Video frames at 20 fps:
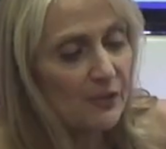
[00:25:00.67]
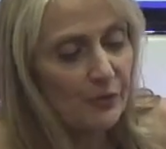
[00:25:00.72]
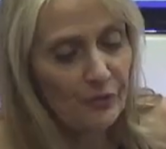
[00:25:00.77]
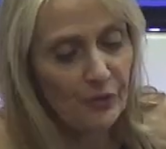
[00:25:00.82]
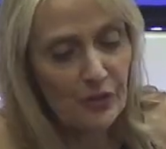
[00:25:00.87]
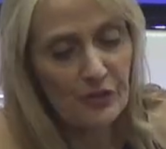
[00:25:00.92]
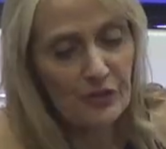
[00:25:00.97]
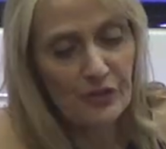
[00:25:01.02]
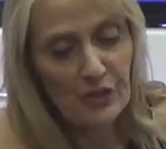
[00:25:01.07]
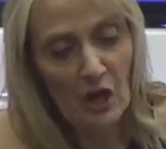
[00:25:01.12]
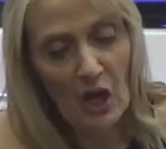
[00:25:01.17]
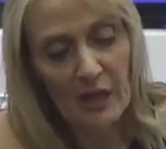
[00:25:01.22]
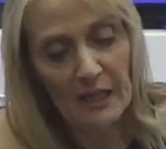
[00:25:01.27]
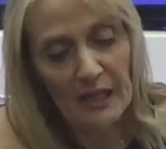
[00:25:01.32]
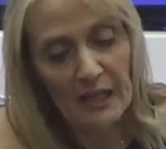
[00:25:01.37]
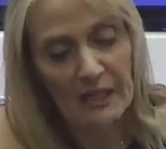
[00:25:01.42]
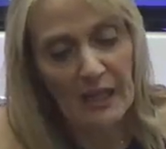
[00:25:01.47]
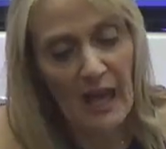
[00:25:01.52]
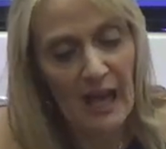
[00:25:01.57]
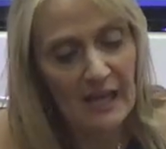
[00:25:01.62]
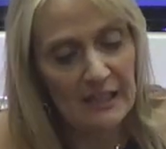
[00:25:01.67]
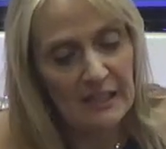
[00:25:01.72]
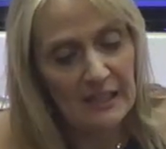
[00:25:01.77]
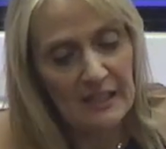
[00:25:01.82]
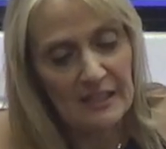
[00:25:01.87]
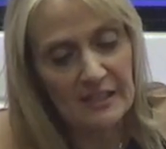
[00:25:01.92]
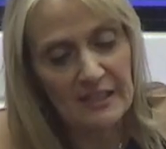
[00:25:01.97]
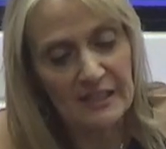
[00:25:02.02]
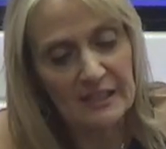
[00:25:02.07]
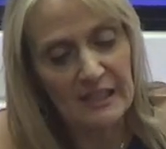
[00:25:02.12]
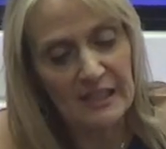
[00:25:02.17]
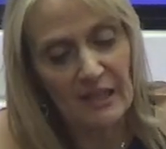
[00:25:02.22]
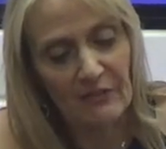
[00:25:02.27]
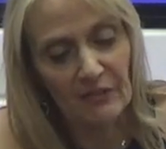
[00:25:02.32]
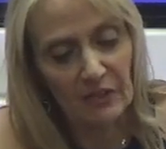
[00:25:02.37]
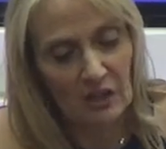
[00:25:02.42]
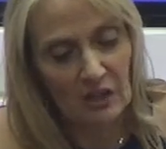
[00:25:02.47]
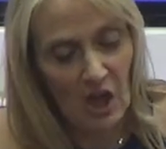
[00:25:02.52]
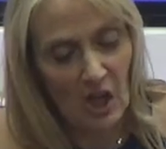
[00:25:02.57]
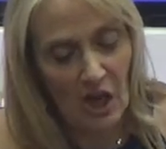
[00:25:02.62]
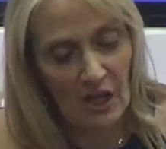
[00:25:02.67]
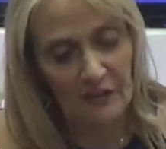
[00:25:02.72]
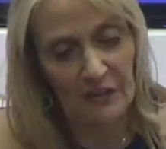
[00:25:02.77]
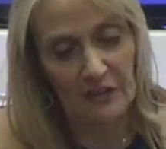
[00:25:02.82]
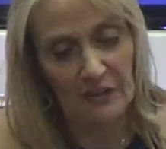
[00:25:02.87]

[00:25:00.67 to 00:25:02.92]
the first card I got is the Devil card.